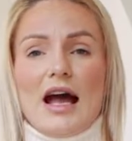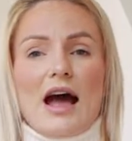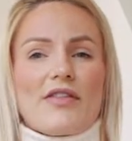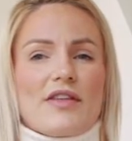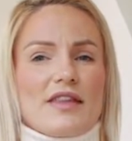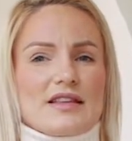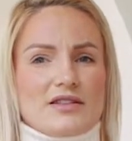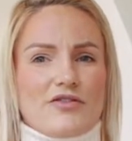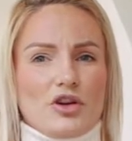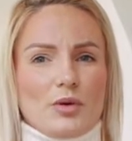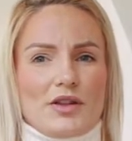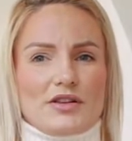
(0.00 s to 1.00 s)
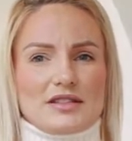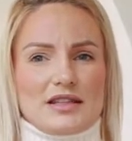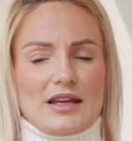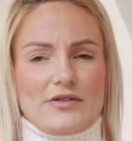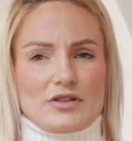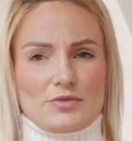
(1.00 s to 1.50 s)
And then there's a few others in
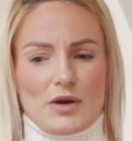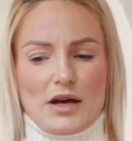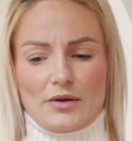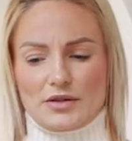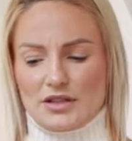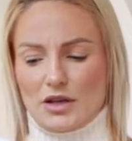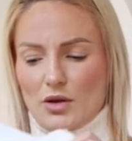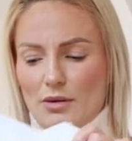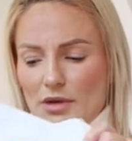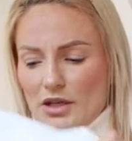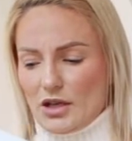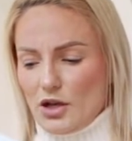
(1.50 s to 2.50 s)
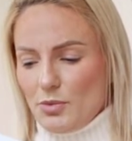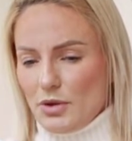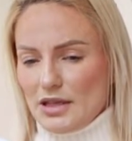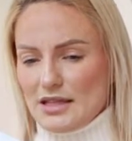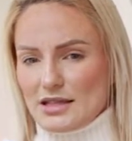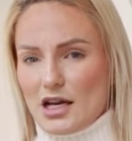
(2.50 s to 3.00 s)
there as well. So I'm going to
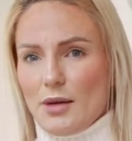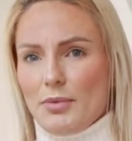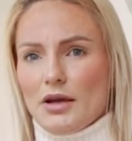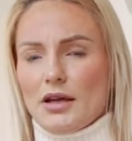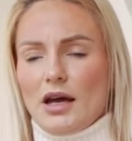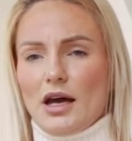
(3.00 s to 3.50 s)
open these up,